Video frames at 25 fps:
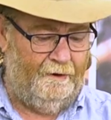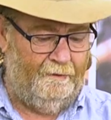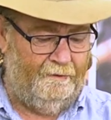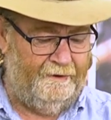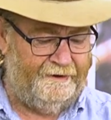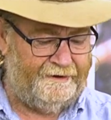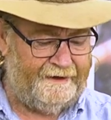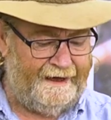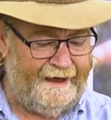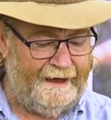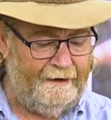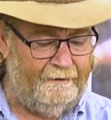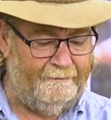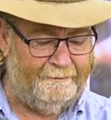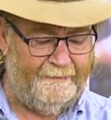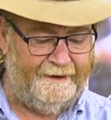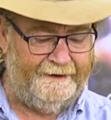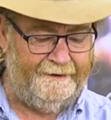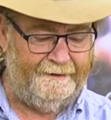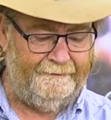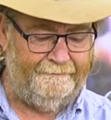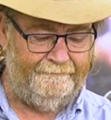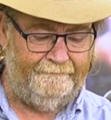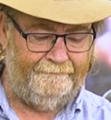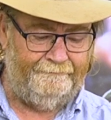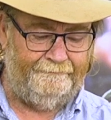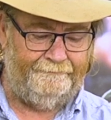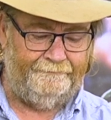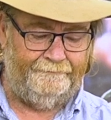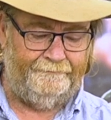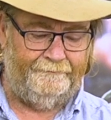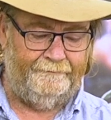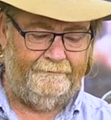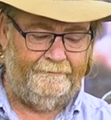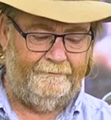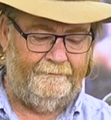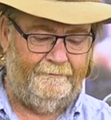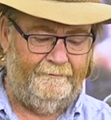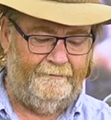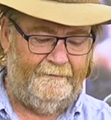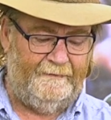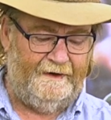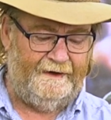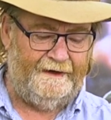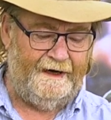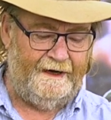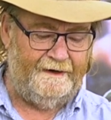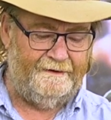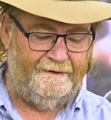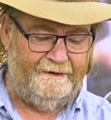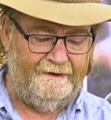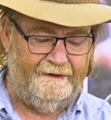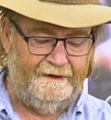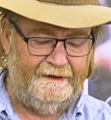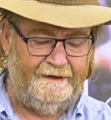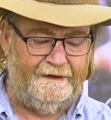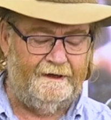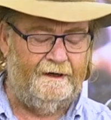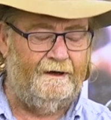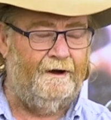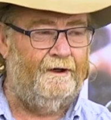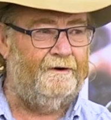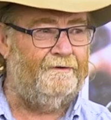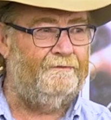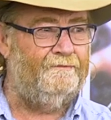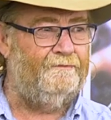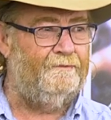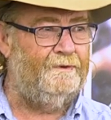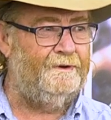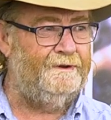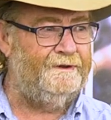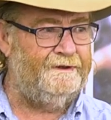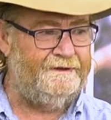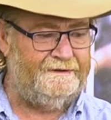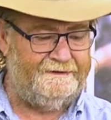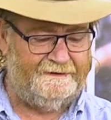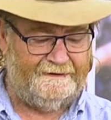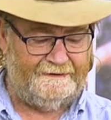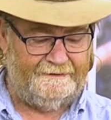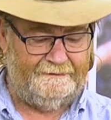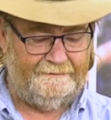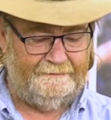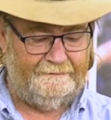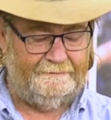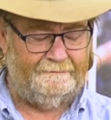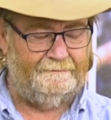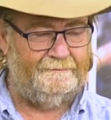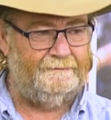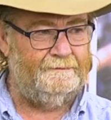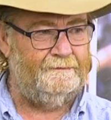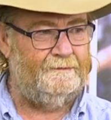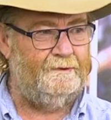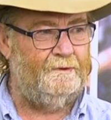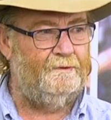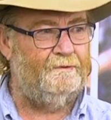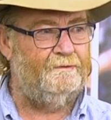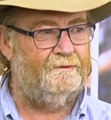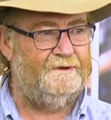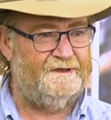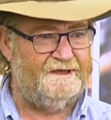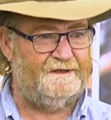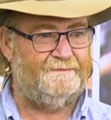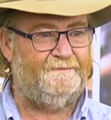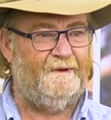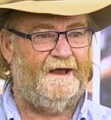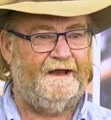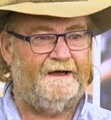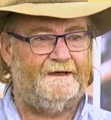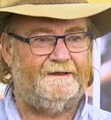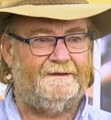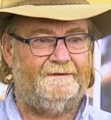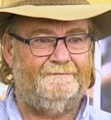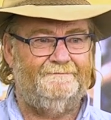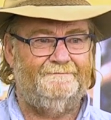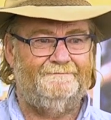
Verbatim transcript: with cattlemen, you don't need a lot of words. Respect.